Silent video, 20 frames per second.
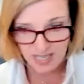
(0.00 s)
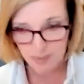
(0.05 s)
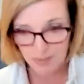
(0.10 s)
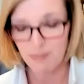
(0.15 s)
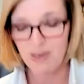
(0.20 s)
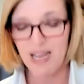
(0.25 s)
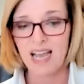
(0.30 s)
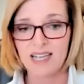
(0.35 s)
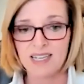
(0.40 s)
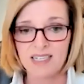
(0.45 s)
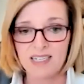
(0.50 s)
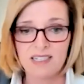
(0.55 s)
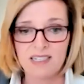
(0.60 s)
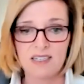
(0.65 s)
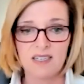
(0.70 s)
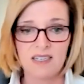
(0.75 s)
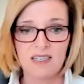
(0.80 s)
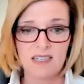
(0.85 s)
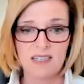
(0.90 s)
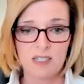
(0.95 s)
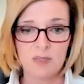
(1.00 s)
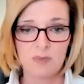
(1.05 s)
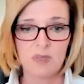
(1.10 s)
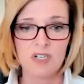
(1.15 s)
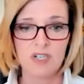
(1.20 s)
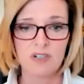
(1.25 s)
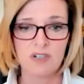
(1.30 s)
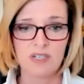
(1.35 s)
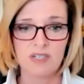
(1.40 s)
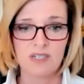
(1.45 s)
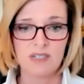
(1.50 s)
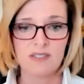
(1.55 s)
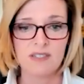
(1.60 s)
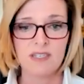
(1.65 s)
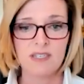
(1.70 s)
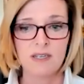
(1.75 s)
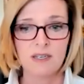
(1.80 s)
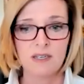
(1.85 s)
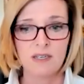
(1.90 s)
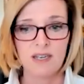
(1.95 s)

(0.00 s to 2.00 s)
get back into the experience.